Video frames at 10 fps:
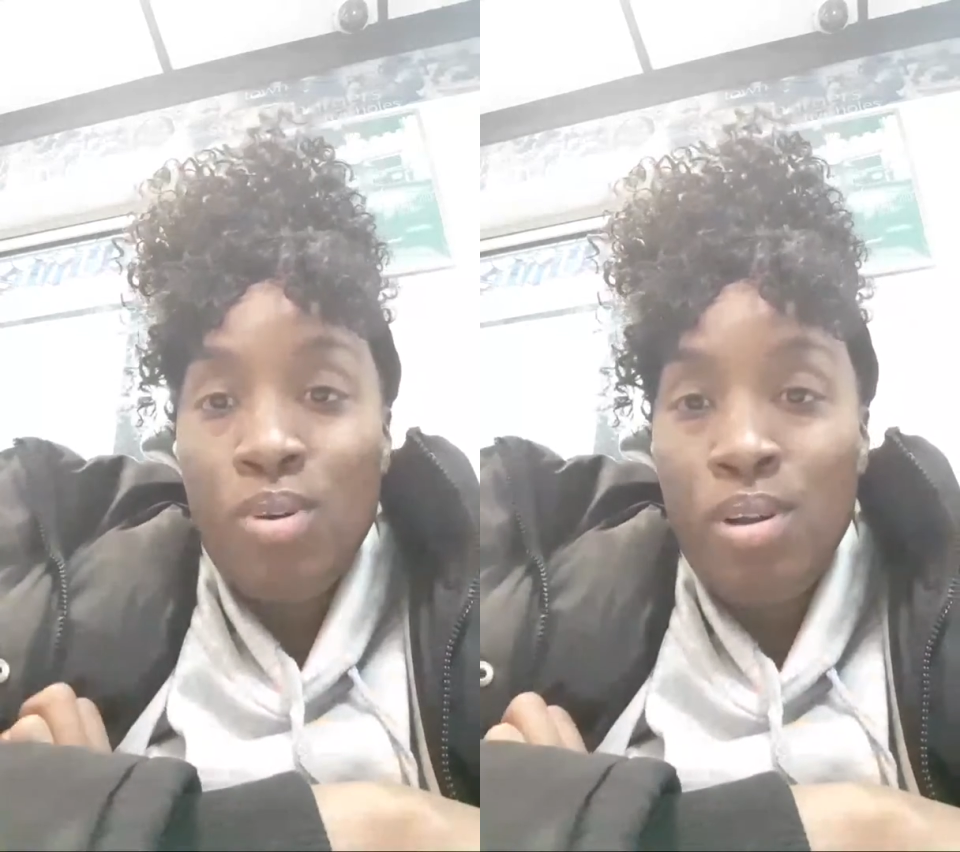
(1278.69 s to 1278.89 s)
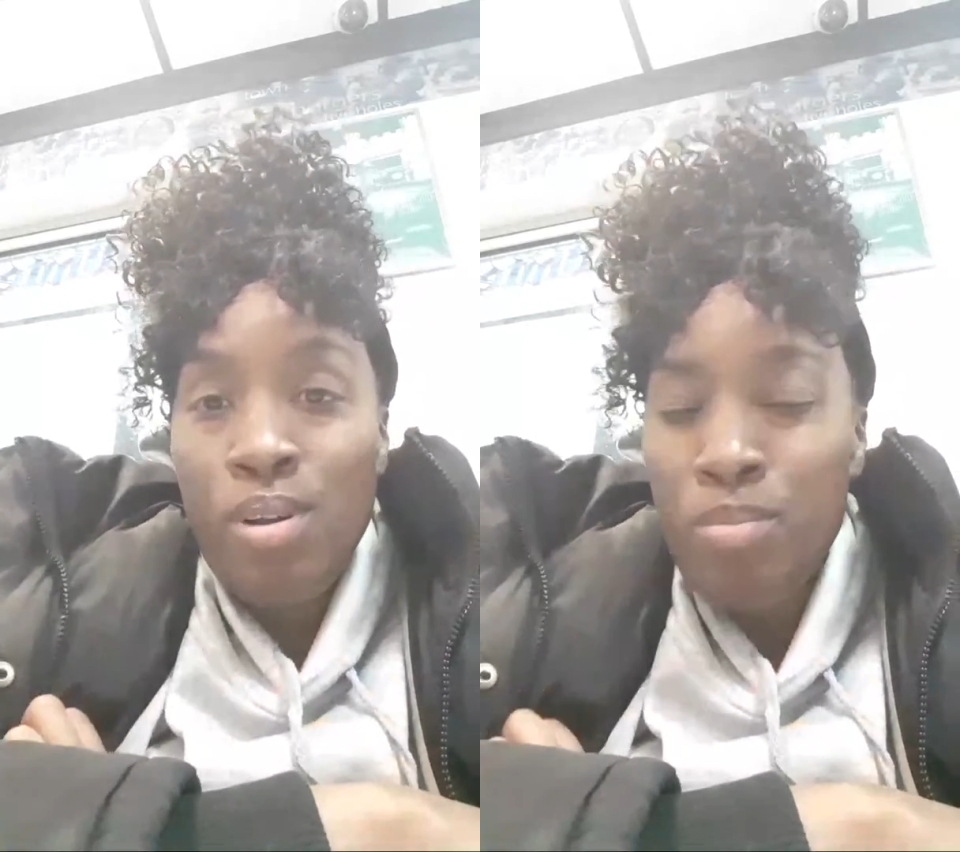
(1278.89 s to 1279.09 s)

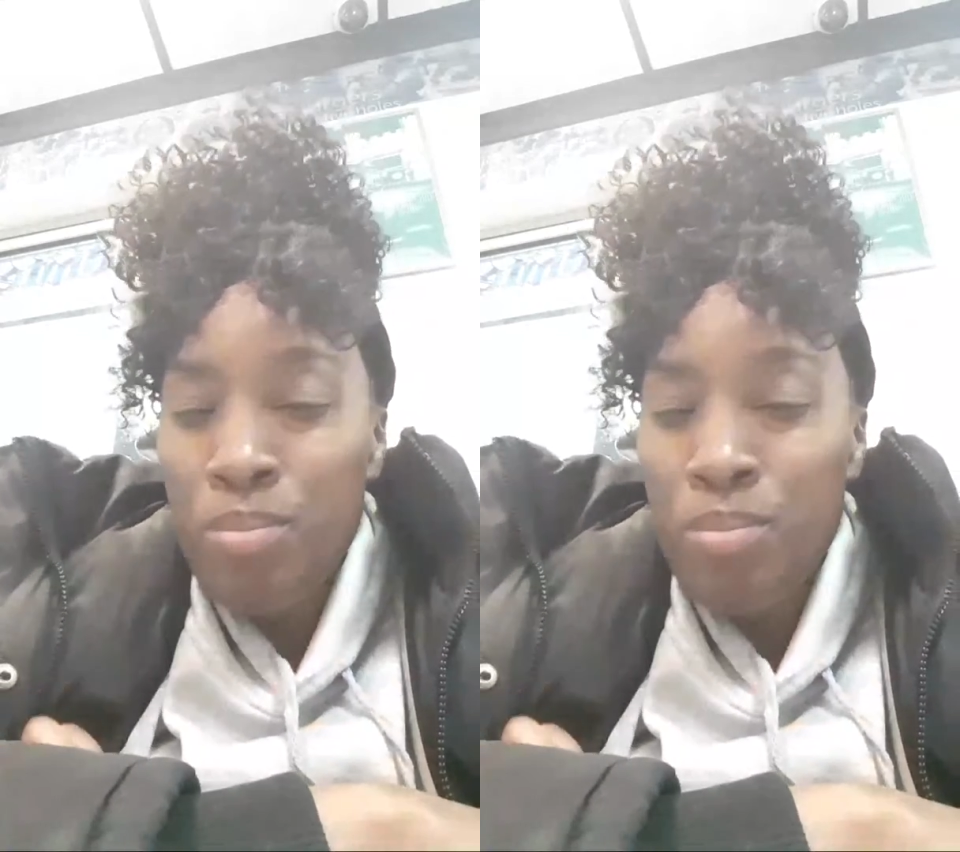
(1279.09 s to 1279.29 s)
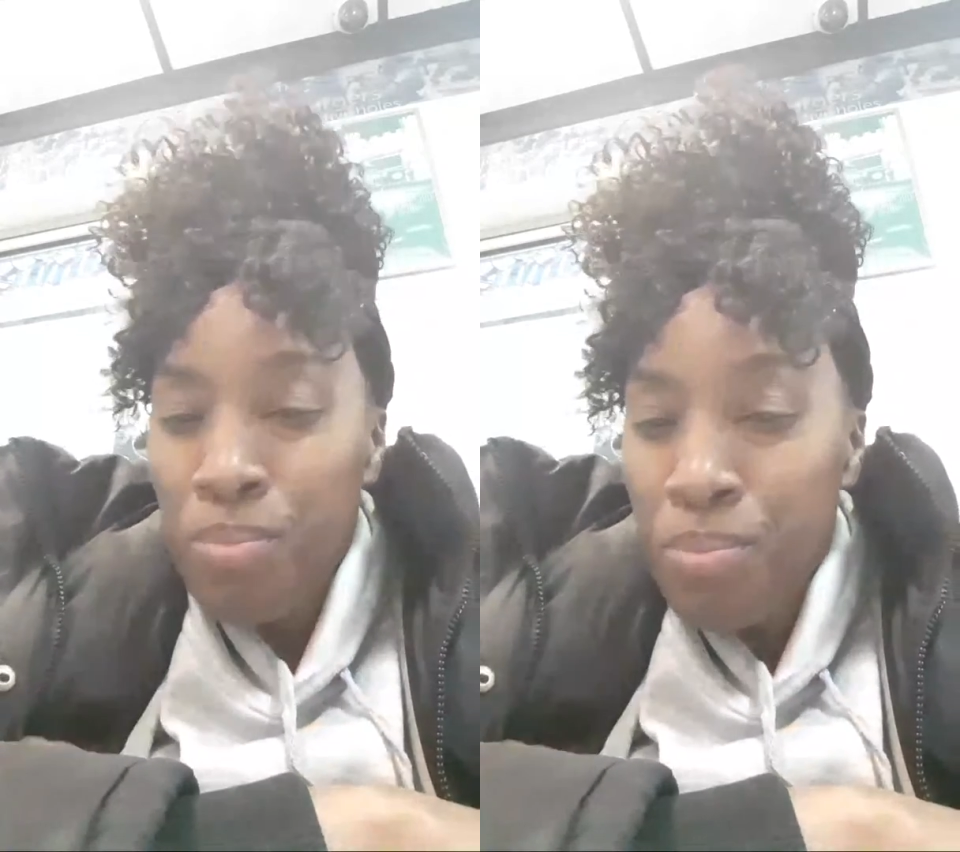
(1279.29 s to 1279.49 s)
me
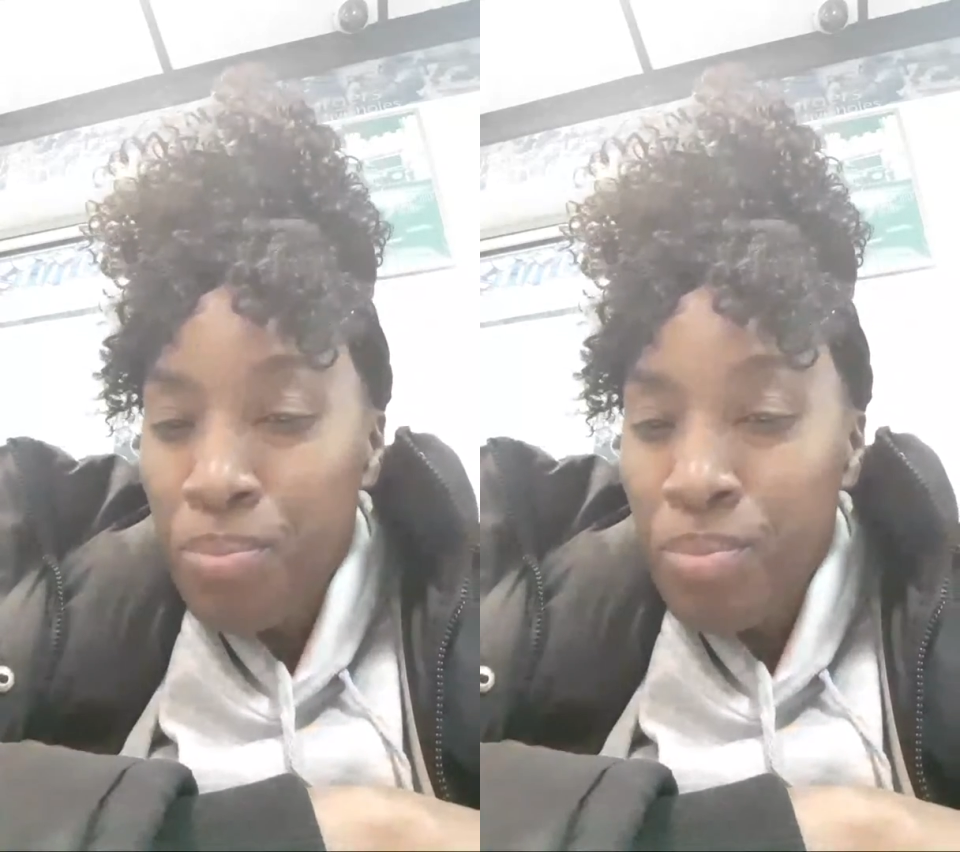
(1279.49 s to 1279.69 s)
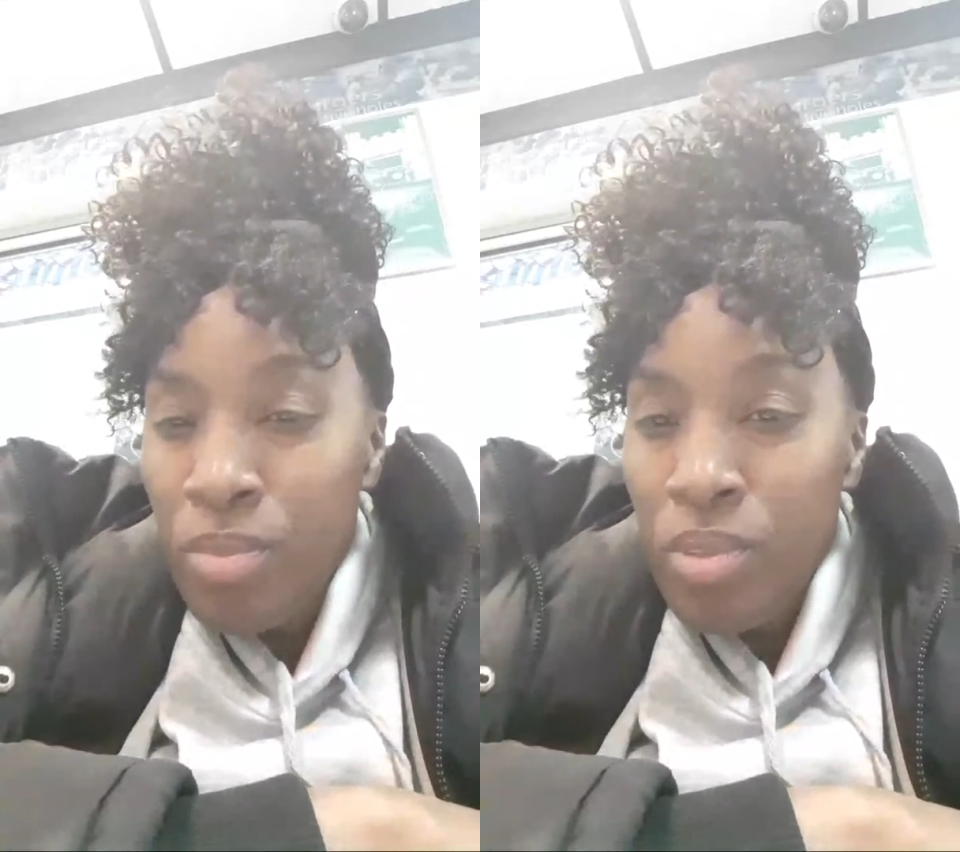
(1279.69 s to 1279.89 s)
know,
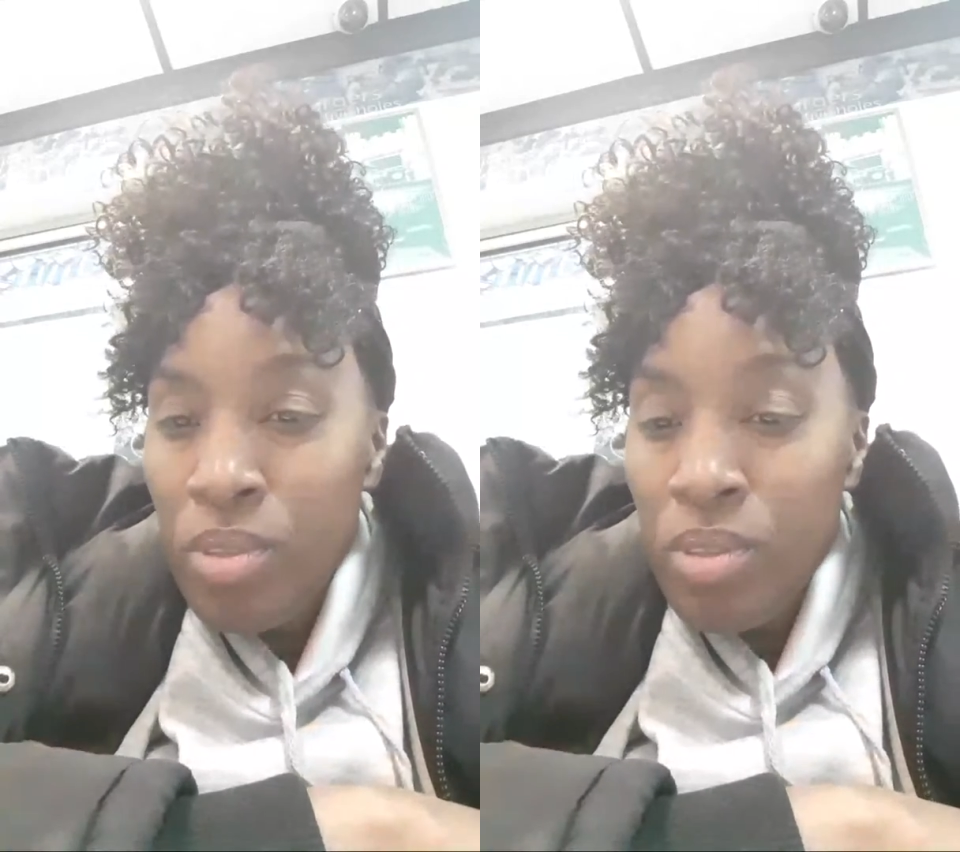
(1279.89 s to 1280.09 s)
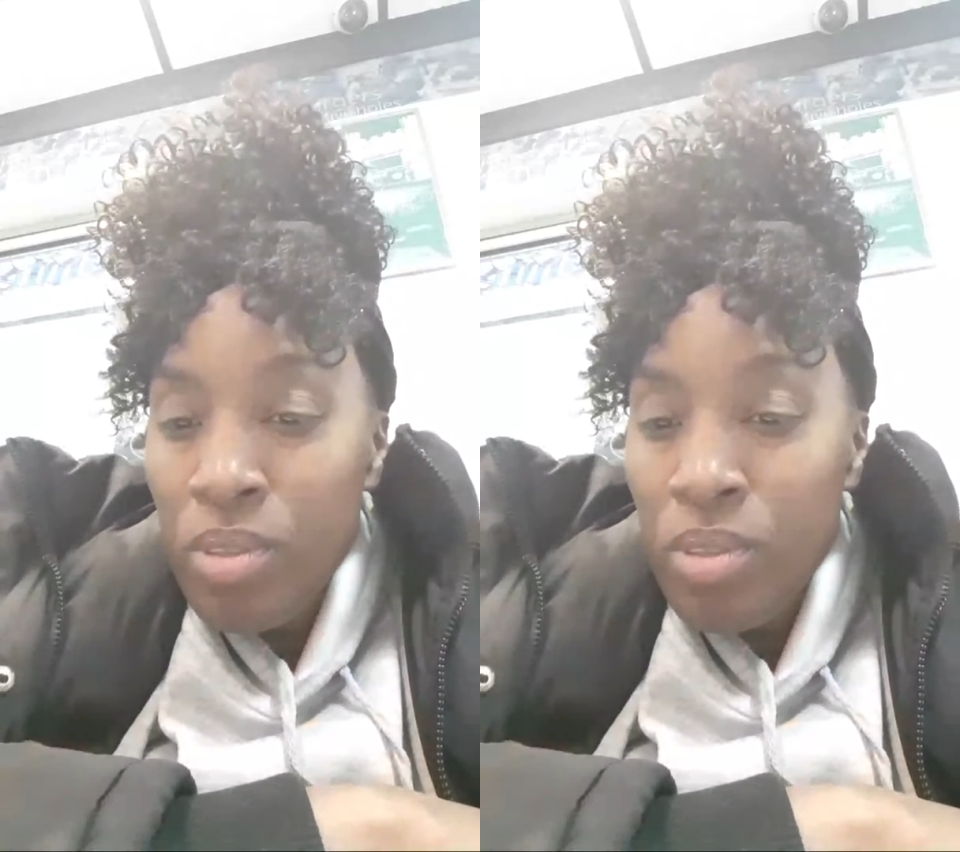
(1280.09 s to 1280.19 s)
because it's well,